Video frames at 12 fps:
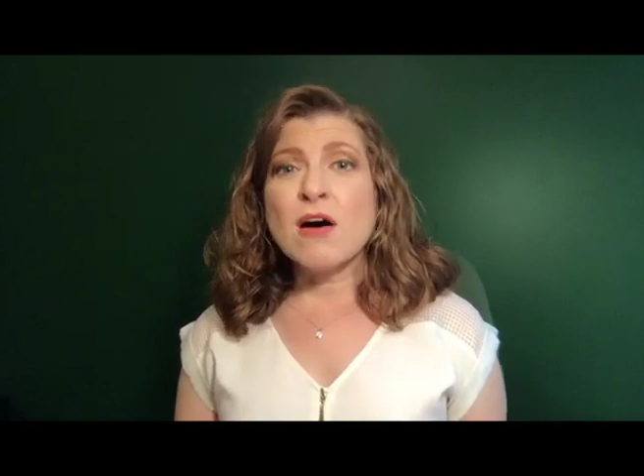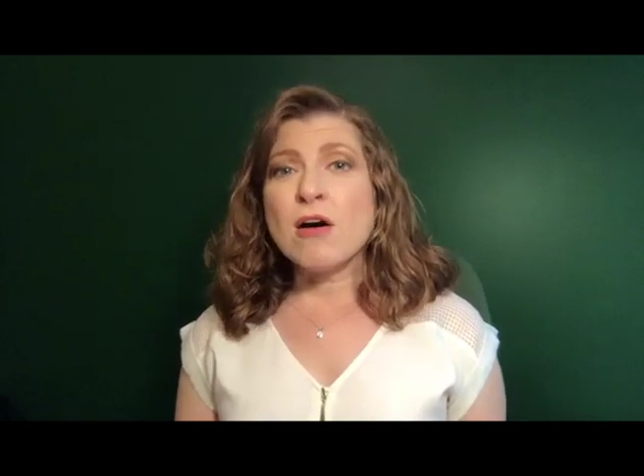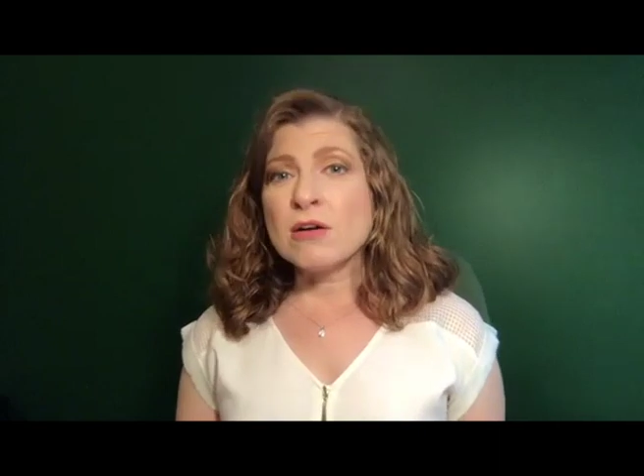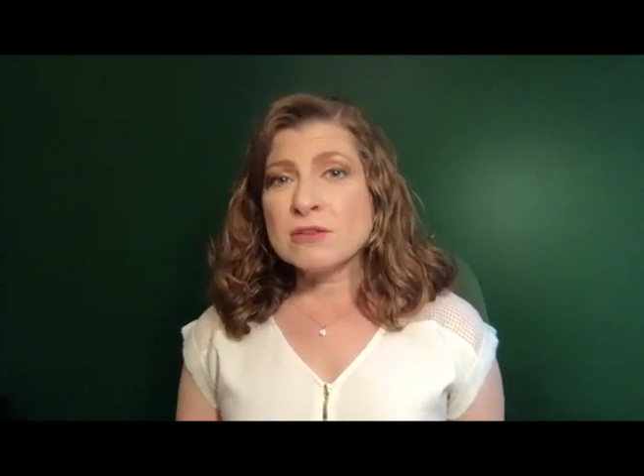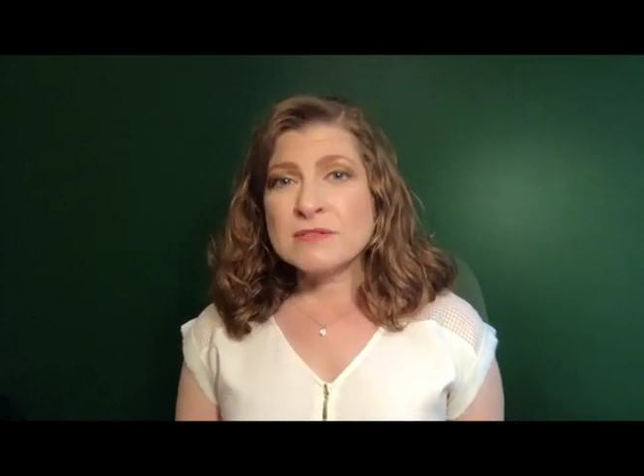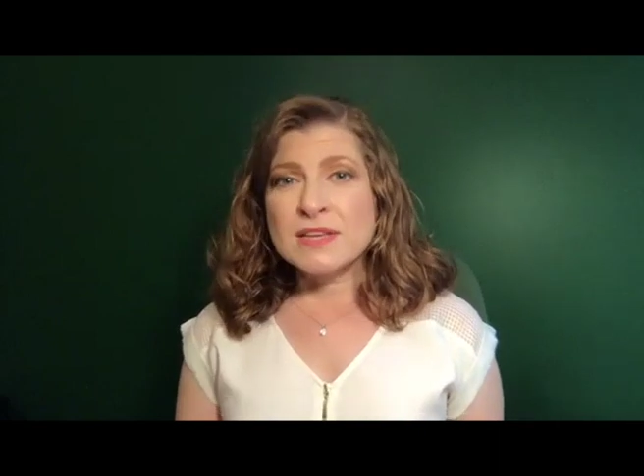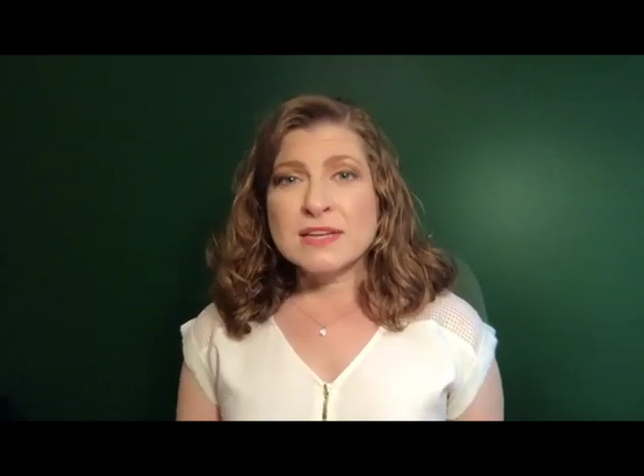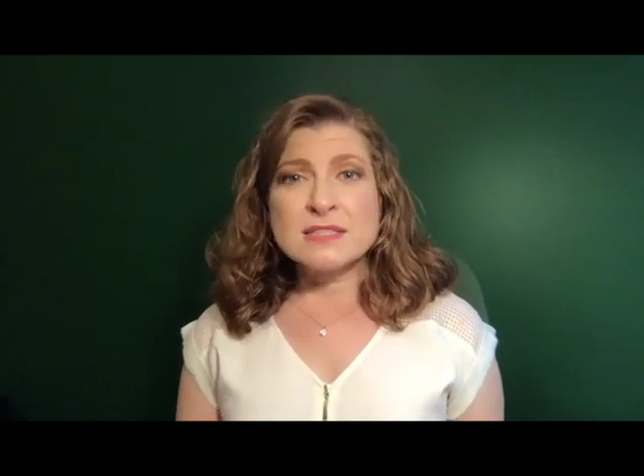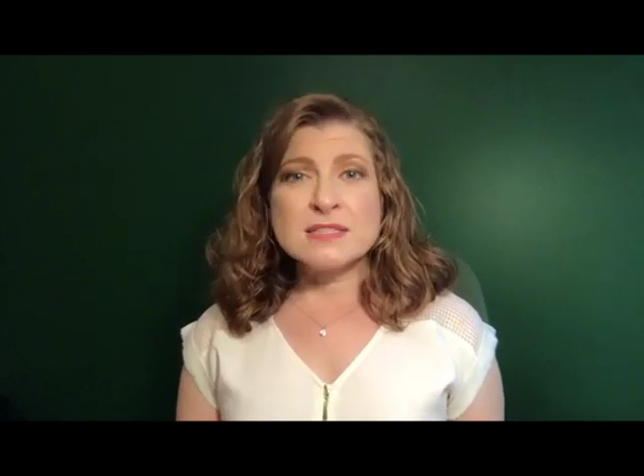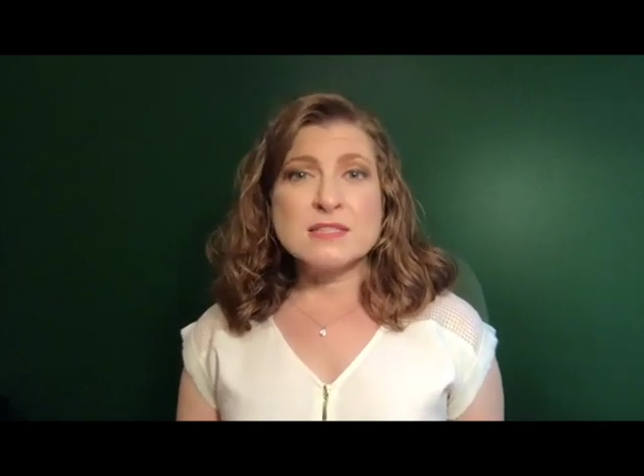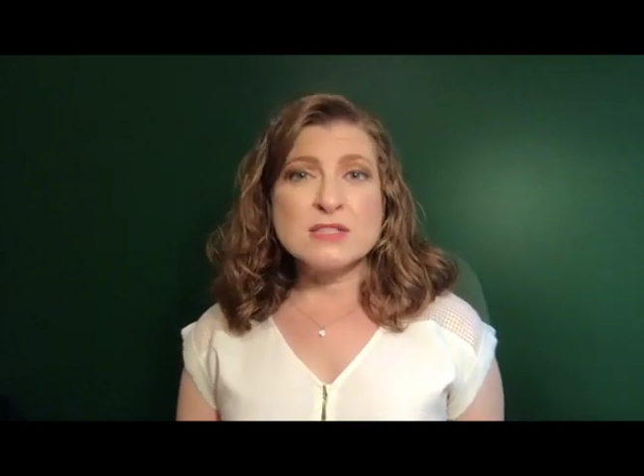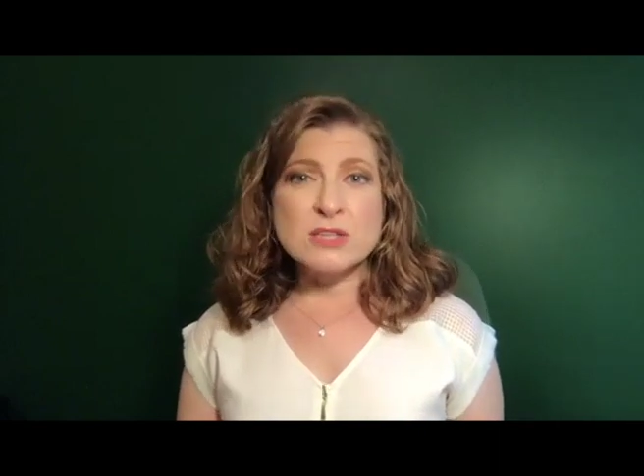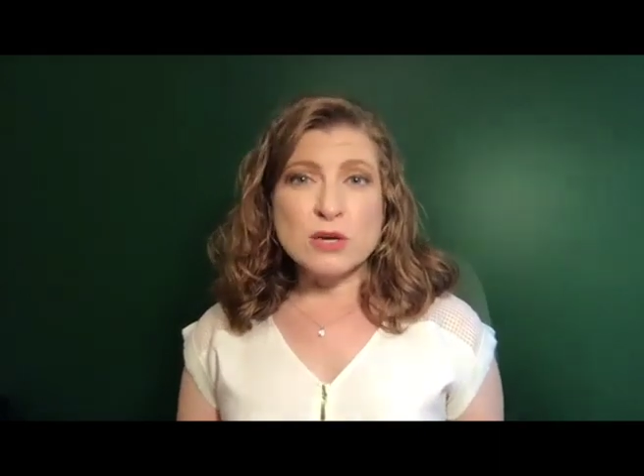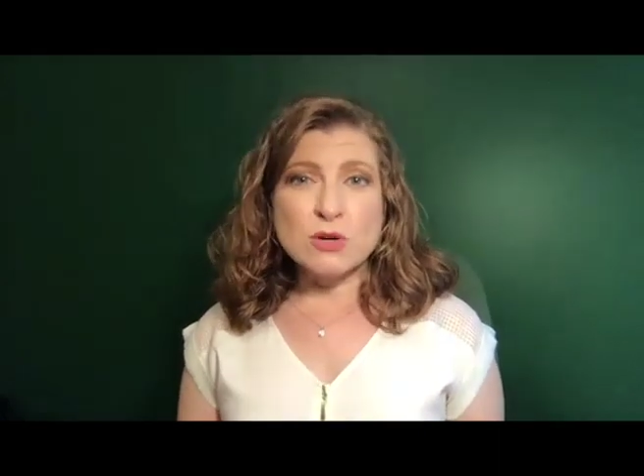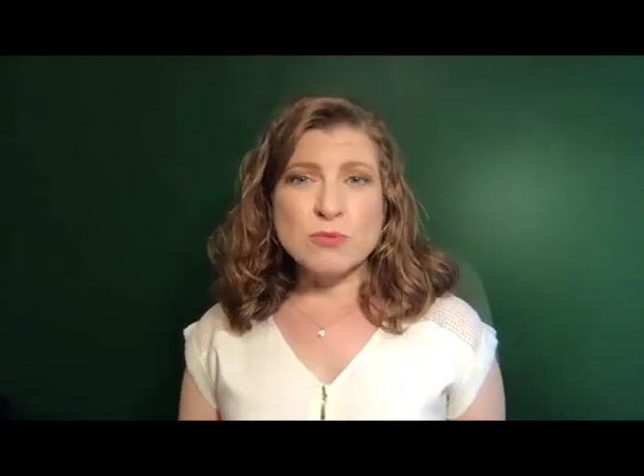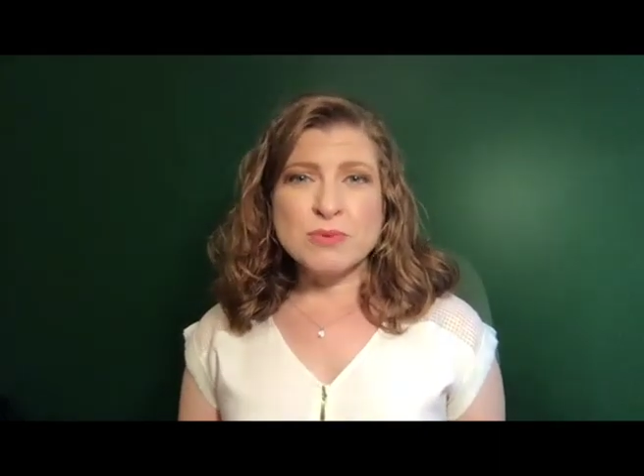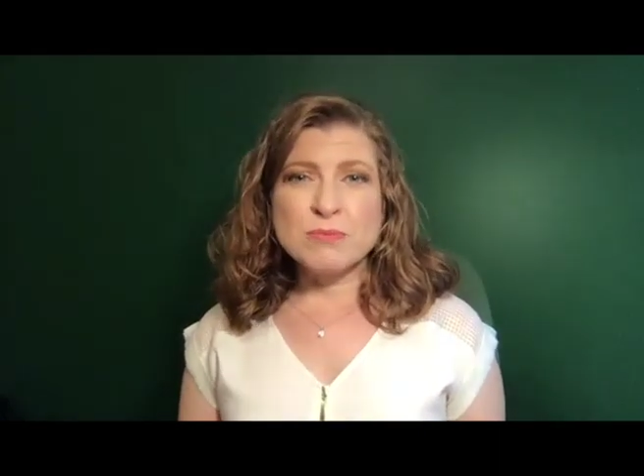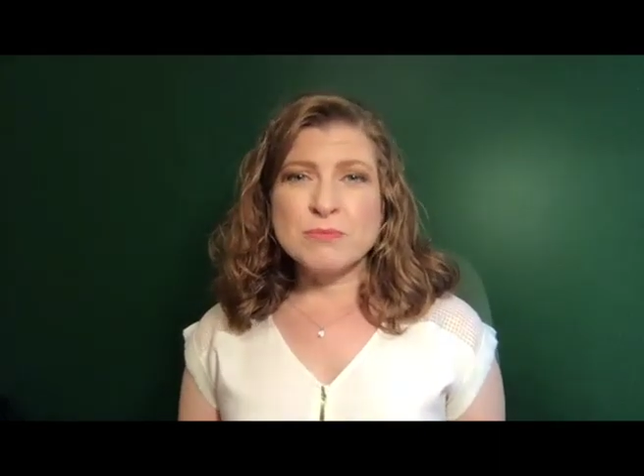All of that's in
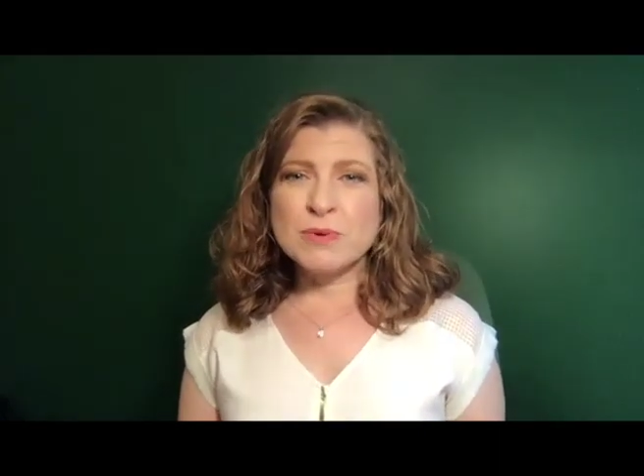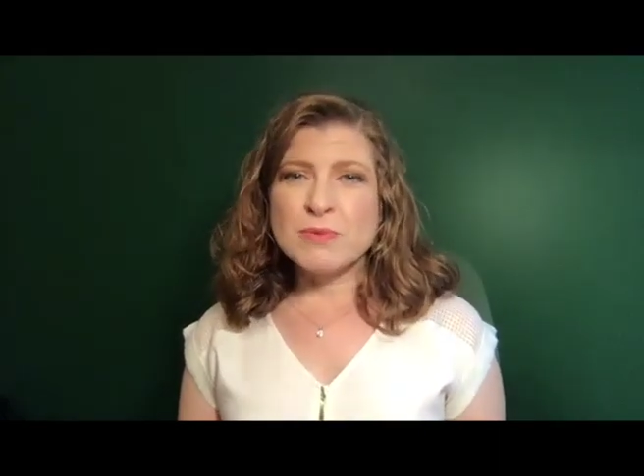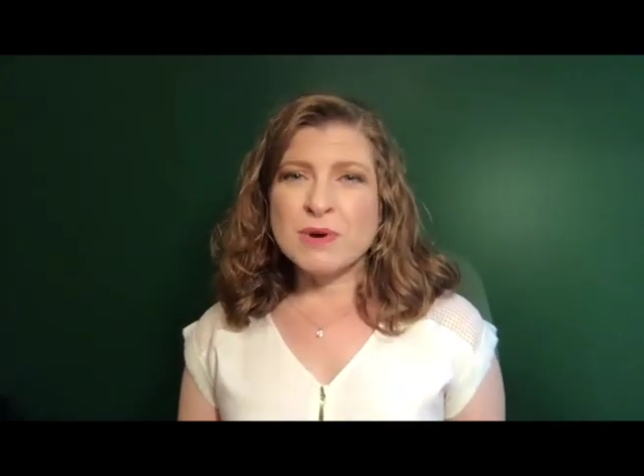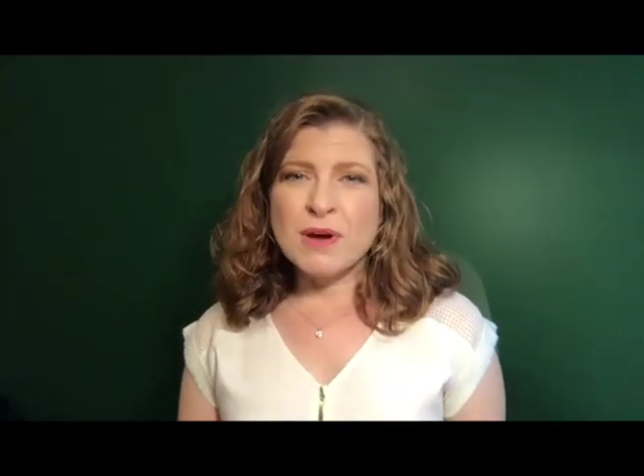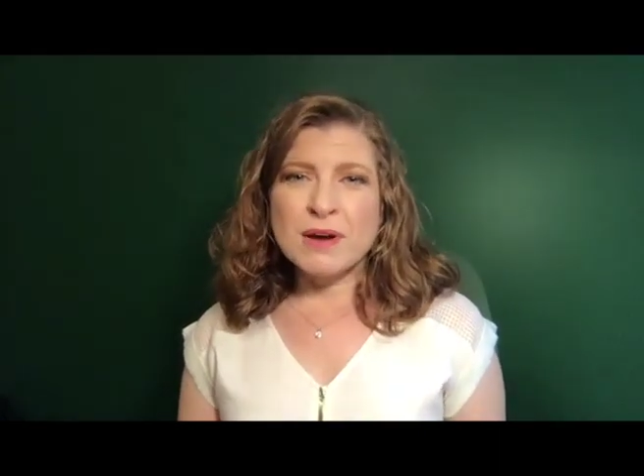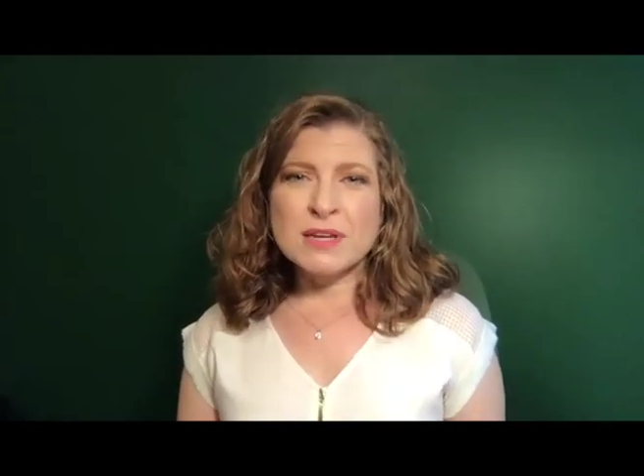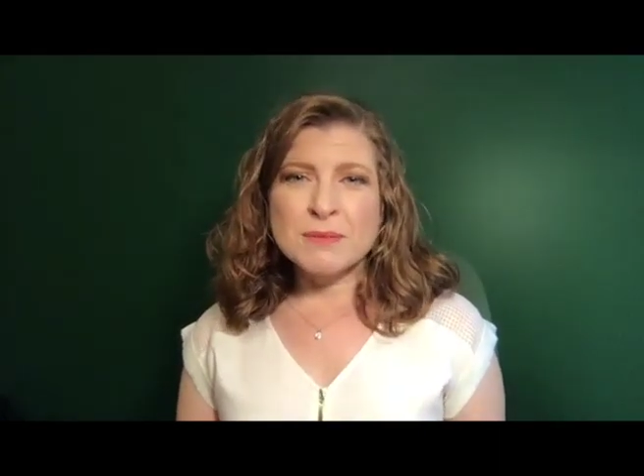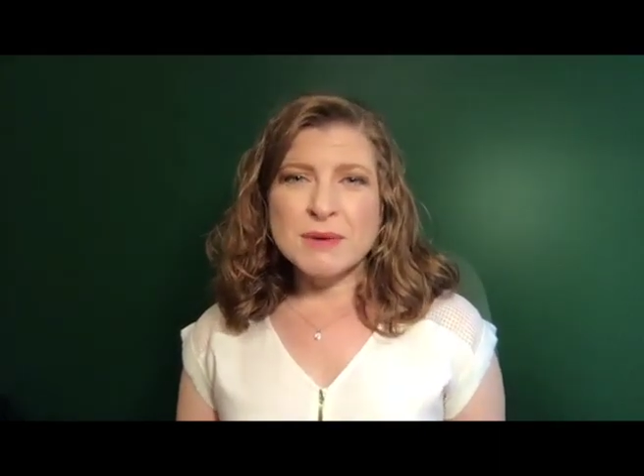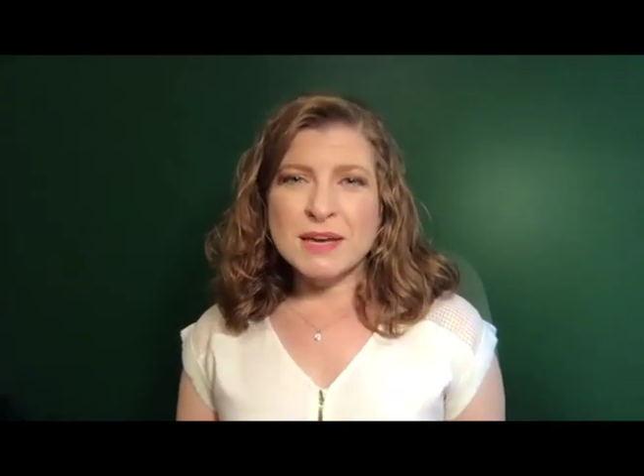scope, but we're not going to be